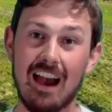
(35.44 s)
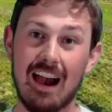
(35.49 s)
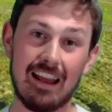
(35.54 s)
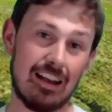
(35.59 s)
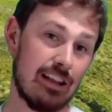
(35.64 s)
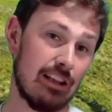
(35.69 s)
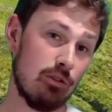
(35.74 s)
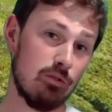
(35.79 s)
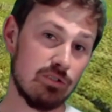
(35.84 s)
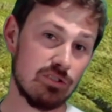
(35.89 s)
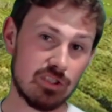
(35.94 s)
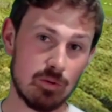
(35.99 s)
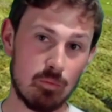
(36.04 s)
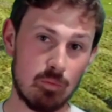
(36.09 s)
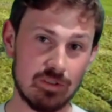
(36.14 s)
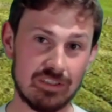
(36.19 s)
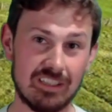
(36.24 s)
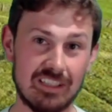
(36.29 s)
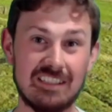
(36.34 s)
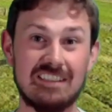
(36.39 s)
And I also
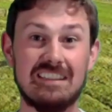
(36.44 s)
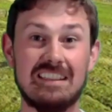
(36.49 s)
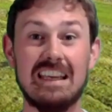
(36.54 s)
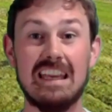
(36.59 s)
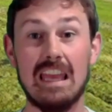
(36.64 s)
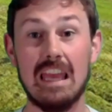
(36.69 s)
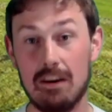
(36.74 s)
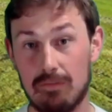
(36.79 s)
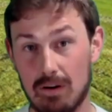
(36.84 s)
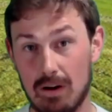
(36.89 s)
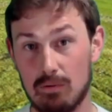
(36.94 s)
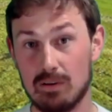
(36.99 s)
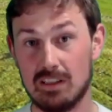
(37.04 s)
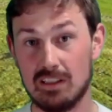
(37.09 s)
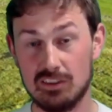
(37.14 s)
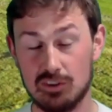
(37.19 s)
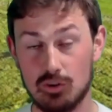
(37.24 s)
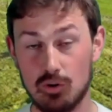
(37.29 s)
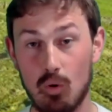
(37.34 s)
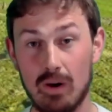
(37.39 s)
wanted to see if I would
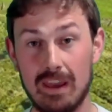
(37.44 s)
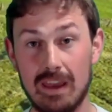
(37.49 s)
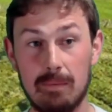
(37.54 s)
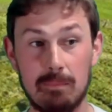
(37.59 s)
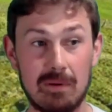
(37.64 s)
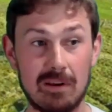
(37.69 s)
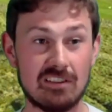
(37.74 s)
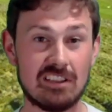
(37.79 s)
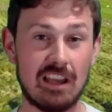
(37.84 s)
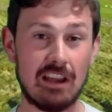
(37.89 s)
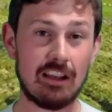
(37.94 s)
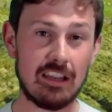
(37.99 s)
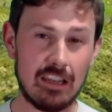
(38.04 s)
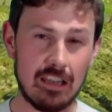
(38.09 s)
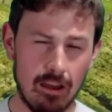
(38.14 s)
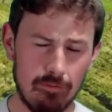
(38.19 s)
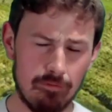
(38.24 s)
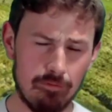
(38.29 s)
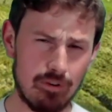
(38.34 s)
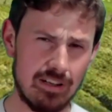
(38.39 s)
enjoy it, because I
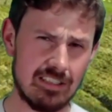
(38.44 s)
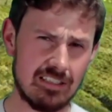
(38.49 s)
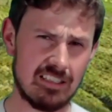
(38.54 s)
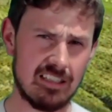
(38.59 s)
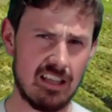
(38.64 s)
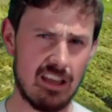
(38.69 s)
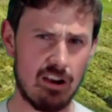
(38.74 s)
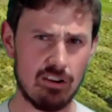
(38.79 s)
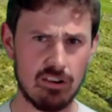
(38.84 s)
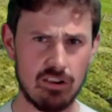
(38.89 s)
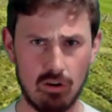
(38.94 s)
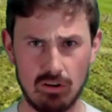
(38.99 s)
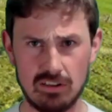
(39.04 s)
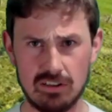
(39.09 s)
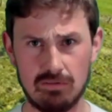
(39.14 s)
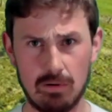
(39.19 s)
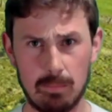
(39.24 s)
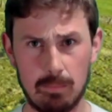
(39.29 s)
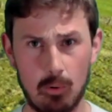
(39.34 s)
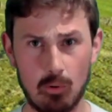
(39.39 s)
love reading the
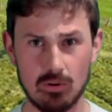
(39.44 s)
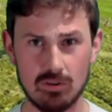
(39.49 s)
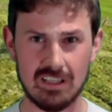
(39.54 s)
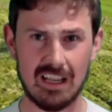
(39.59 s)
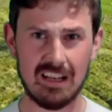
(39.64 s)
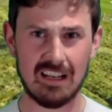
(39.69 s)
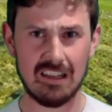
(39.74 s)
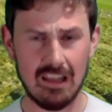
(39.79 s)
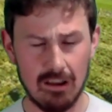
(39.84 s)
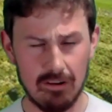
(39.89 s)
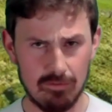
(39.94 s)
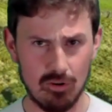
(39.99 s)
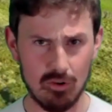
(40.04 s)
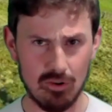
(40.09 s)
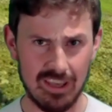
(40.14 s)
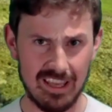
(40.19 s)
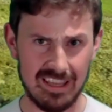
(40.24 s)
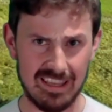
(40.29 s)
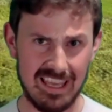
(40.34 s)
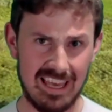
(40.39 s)
archaeology reports, I love
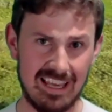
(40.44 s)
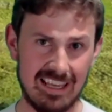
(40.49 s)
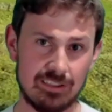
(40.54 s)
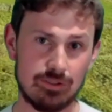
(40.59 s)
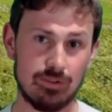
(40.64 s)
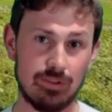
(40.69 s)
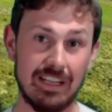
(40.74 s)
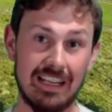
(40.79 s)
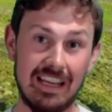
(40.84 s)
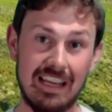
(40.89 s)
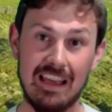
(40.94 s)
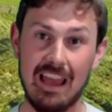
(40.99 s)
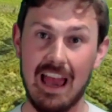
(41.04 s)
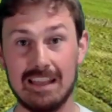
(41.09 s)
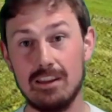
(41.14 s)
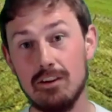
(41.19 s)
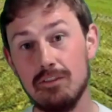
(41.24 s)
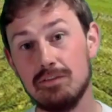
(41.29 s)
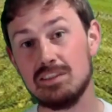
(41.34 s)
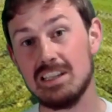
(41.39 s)
looking at the history.
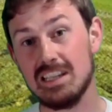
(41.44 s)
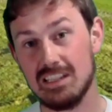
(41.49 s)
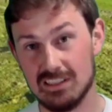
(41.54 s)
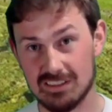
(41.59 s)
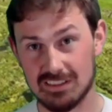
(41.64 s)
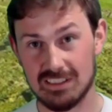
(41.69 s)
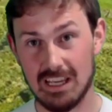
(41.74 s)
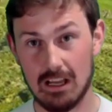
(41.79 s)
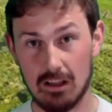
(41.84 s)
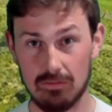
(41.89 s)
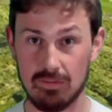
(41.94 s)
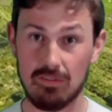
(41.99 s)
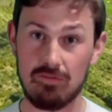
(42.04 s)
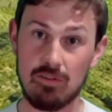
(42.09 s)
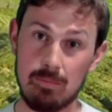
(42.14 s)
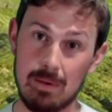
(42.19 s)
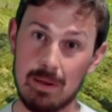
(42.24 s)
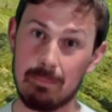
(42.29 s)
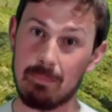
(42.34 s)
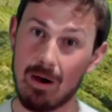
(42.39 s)
And you've seen yourself, if
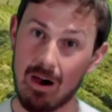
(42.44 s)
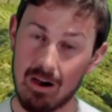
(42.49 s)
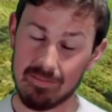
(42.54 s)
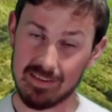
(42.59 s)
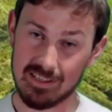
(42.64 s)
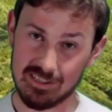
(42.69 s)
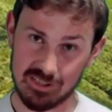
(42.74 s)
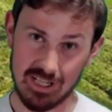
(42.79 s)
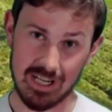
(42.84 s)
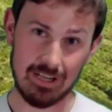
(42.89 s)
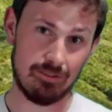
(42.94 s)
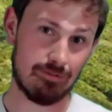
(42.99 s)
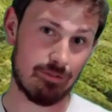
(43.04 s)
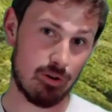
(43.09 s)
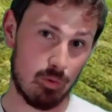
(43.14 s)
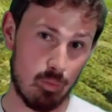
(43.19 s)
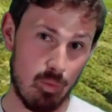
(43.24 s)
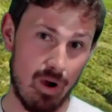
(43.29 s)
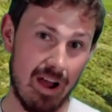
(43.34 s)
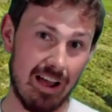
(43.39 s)
you've been part of this channel for
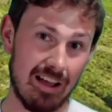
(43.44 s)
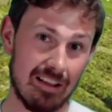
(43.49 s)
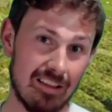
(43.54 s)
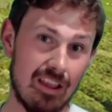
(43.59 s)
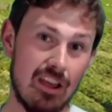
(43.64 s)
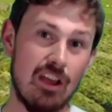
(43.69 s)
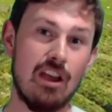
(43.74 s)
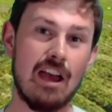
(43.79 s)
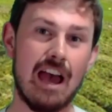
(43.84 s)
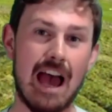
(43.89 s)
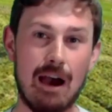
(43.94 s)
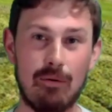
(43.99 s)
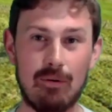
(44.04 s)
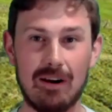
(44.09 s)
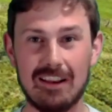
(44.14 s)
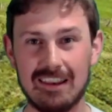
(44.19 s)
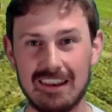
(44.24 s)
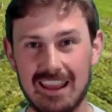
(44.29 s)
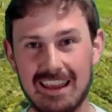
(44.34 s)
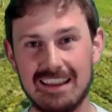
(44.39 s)
a while, how
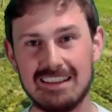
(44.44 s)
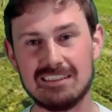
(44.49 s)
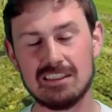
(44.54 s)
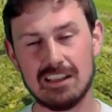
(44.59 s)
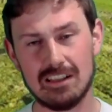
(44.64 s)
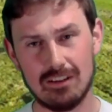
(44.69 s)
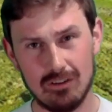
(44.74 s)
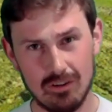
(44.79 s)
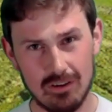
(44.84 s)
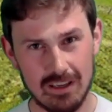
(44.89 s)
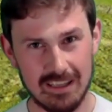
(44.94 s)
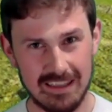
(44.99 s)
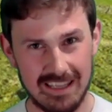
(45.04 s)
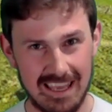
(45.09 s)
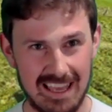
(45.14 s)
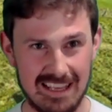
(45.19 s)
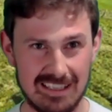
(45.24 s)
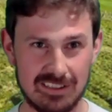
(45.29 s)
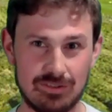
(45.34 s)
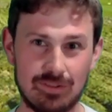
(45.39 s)
I like to look at the
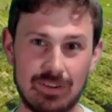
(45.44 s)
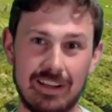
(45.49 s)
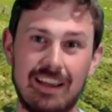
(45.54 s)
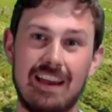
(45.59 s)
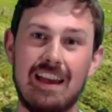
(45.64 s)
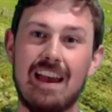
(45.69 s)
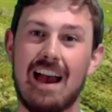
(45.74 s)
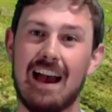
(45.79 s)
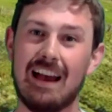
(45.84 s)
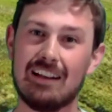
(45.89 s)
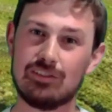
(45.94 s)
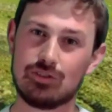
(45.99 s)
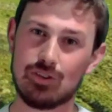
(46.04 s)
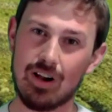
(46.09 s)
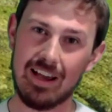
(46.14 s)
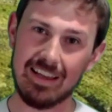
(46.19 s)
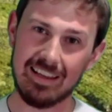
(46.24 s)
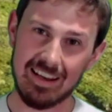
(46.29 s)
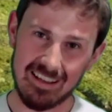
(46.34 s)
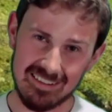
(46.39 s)
history and
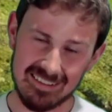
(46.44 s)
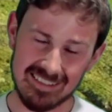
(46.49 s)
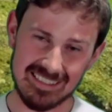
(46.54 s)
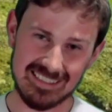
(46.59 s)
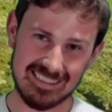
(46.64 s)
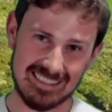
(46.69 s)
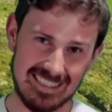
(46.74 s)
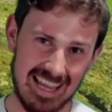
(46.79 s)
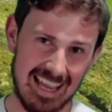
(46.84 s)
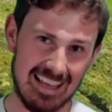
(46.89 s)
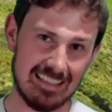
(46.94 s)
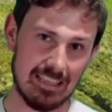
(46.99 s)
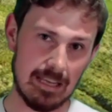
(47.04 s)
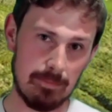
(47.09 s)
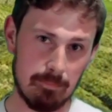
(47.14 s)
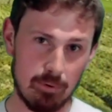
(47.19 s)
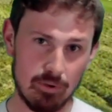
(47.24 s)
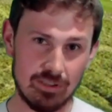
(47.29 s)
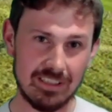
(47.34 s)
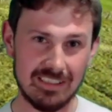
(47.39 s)
try and understand
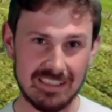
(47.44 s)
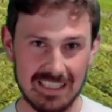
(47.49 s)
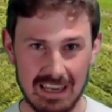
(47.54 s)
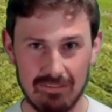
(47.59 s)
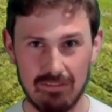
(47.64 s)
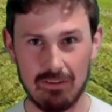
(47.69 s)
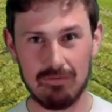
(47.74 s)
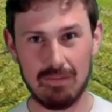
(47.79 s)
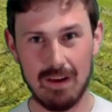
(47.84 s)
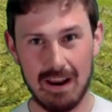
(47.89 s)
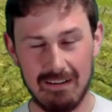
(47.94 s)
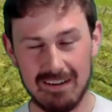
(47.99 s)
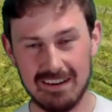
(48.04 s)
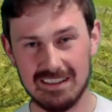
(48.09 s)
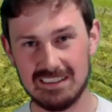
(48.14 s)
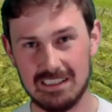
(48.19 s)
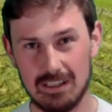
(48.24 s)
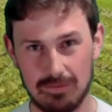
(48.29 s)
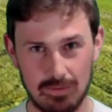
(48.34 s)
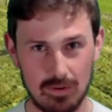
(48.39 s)
it, putting together
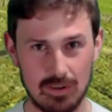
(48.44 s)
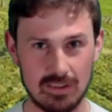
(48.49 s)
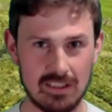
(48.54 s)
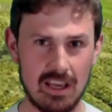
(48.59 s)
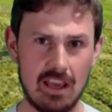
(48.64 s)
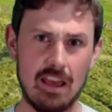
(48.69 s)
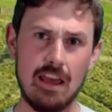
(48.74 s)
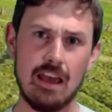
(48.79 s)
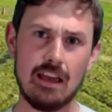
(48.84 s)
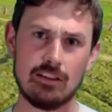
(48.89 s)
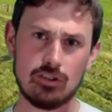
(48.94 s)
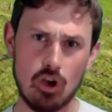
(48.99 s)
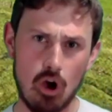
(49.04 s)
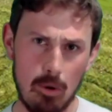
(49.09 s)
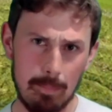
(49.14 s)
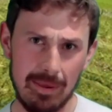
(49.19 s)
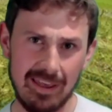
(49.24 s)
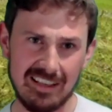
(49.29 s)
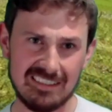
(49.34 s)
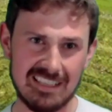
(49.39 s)
various different
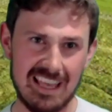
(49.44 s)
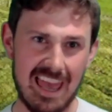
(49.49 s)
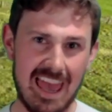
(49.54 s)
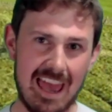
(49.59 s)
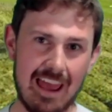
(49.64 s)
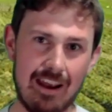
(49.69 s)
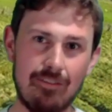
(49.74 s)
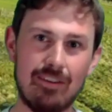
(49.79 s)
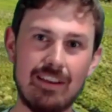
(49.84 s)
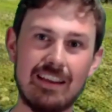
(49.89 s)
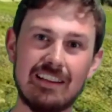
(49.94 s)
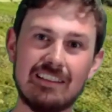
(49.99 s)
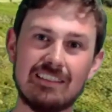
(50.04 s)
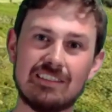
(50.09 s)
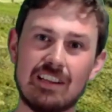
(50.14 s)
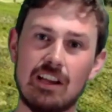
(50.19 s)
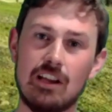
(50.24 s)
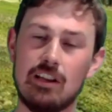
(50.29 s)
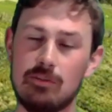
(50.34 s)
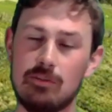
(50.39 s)
topics, areas,